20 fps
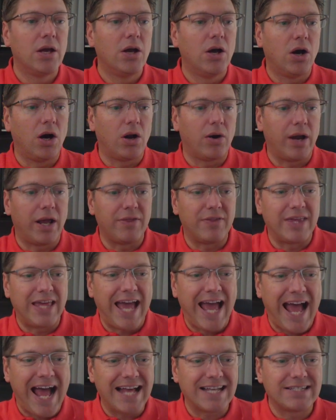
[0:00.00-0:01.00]
All right, the
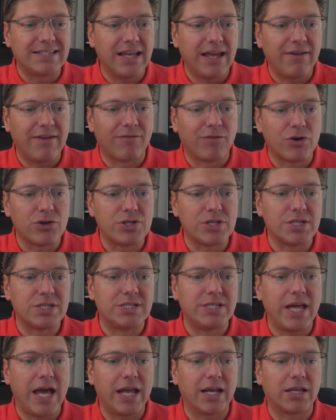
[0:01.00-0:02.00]
asset versus
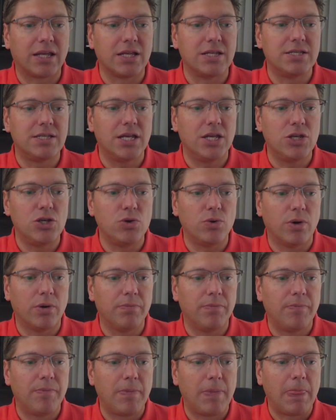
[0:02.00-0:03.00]
debt continuum.